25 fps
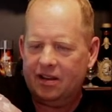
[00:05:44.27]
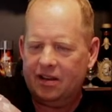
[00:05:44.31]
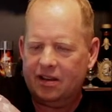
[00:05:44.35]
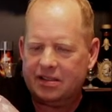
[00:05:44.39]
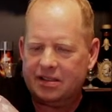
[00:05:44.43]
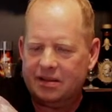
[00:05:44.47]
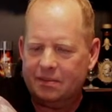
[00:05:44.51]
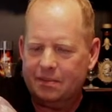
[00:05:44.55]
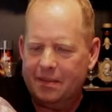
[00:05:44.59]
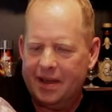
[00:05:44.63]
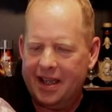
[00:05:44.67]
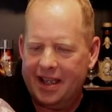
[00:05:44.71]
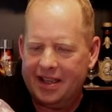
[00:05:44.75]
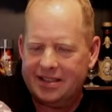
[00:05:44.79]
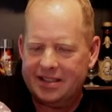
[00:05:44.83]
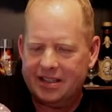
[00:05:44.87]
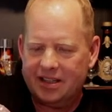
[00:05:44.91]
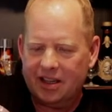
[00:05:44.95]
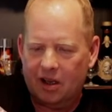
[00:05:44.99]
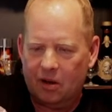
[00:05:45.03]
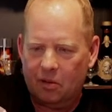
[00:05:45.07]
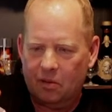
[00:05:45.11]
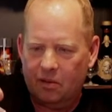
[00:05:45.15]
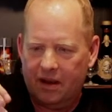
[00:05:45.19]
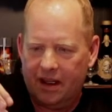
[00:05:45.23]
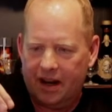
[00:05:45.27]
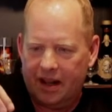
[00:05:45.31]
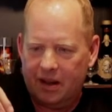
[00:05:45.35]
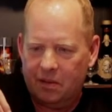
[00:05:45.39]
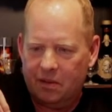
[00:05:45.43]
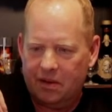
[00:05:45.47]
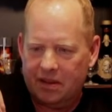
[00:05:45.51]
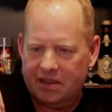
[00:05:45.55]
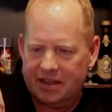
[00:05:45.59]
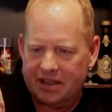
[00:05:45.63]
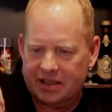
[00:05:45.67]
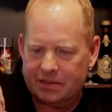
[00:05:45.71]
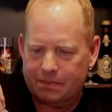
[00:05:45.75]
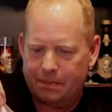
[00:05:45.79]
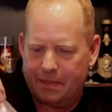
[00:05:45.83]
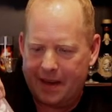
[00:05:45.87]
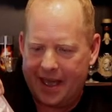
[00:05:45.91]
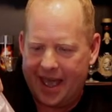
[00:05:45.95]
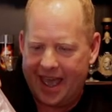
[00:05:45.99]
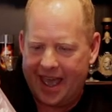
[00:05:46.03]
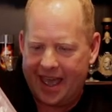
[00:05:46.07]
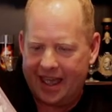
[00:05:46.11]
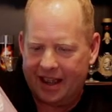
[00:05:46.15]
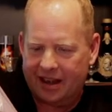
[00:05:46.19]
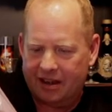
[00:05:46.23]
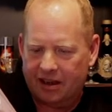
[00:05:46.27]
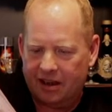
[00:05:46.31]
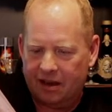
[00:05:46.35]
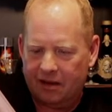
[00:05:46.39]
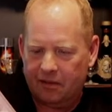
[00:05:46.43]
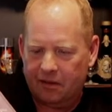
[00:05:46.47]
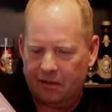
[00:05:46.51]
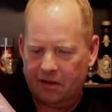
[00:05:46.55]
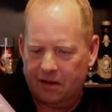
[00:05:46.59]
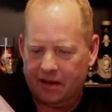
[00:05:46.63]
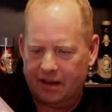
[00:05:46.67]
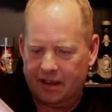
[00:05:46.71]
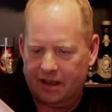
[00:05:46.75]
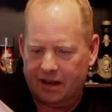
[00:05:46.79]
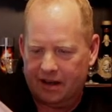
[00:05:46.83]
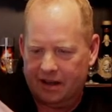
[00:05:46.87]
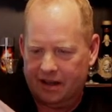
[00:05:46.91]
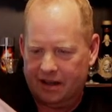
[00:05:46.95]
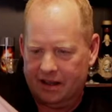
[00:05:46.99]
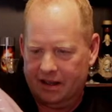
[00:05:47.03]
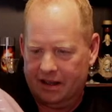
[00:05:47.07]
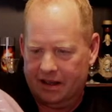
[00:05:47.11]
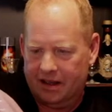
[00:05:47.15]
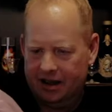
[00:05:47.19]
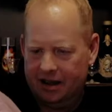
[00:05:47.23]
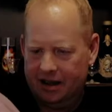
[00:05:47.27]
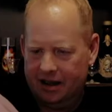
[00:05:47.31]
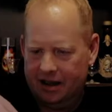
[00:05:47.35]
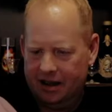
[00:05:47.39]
It looks amazing already with this bag covering it.